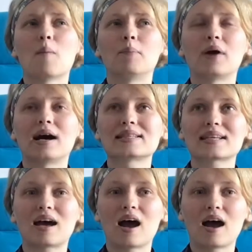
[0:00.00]
but
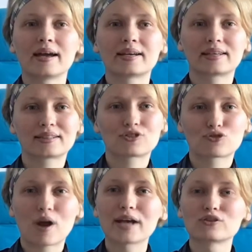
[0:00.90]
I
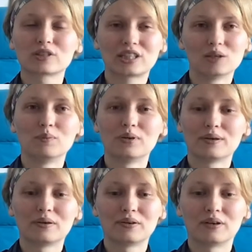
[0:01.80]
try to keep
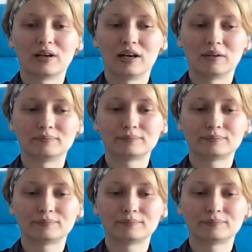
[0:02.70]
uh, um,